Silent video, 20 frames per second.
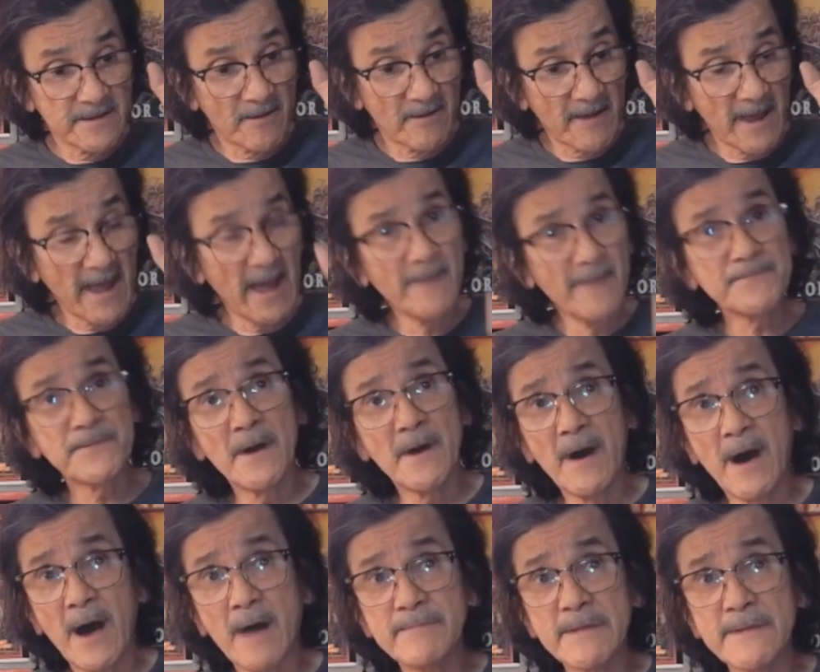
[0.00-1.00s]
half the
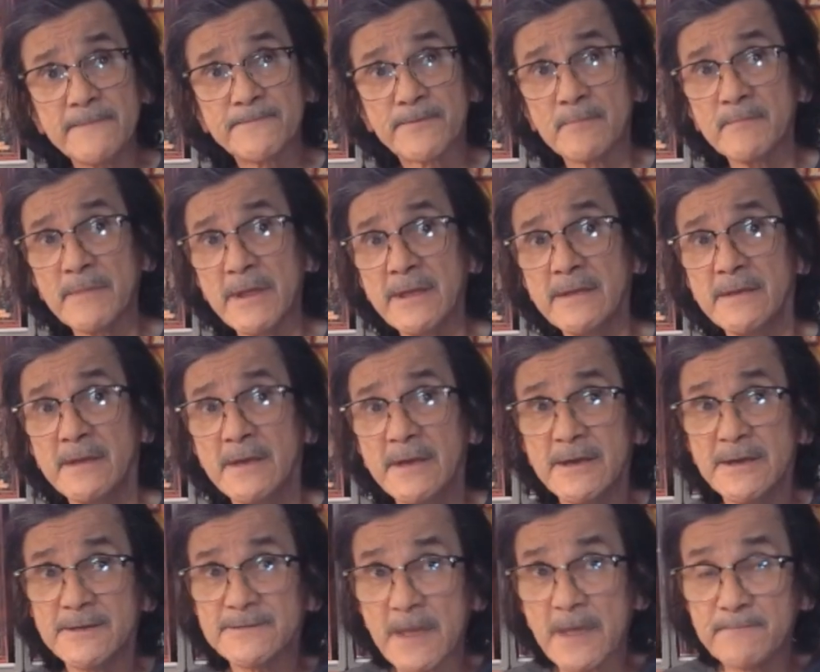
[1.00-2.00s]
hobby for me
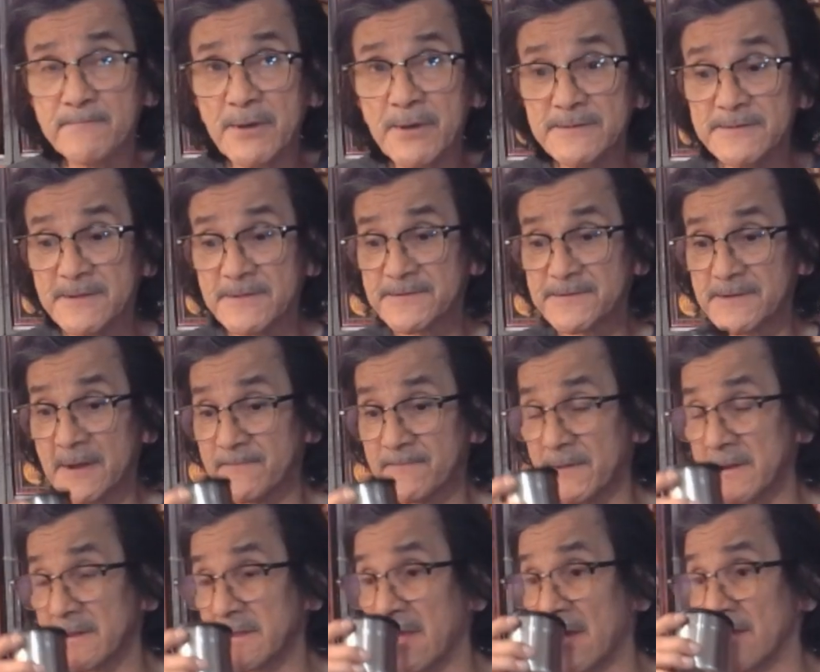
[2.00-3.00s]
is like putting this stuff
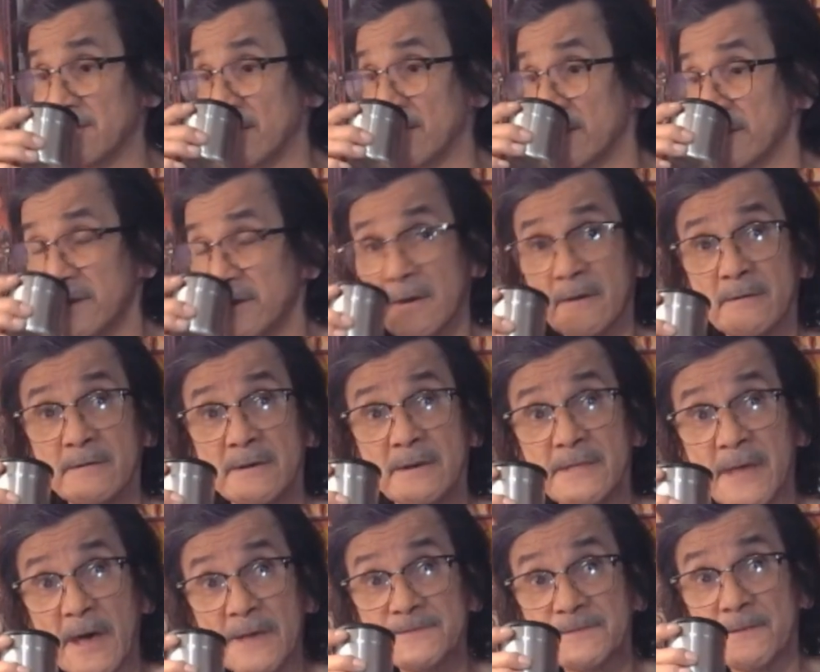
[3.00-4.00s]
together.
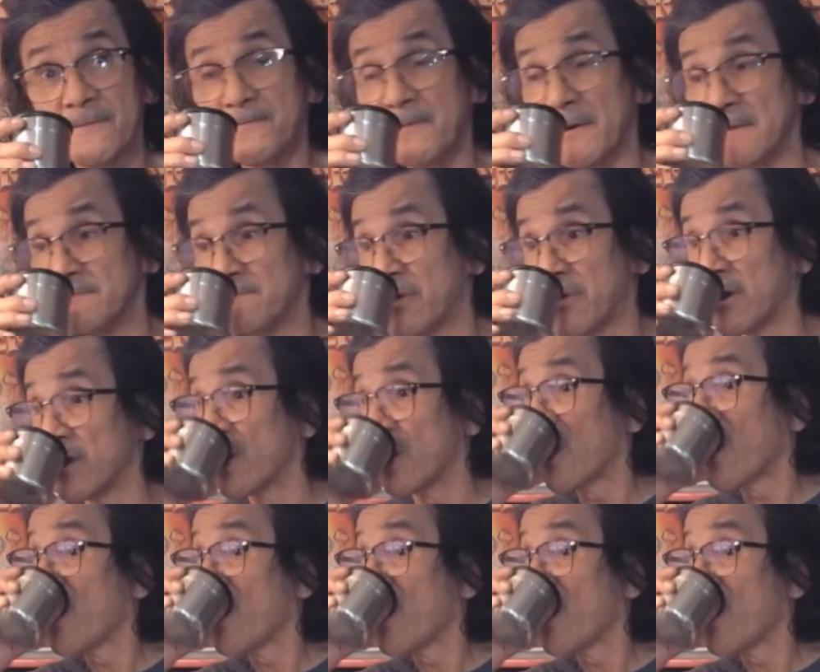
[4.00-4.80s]
That's the fun part.